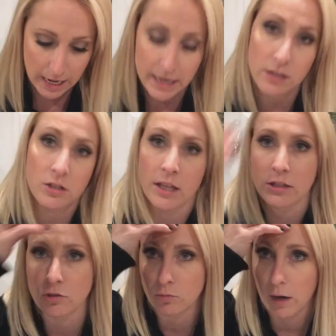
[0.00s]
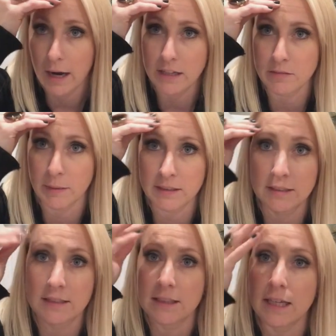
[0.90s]
It like dries my
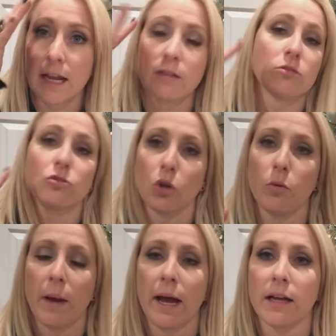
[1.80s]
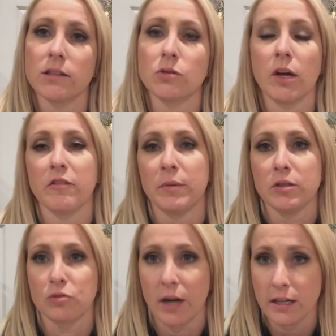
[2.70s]
skin out so bad. So I've been
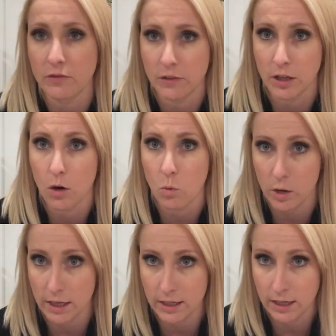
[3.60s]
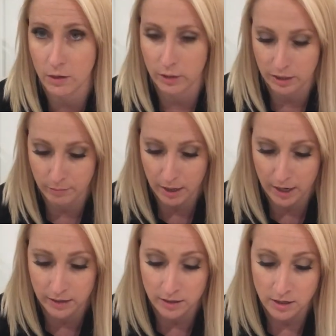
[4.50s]
trying to figure out what I can get, what I can buy.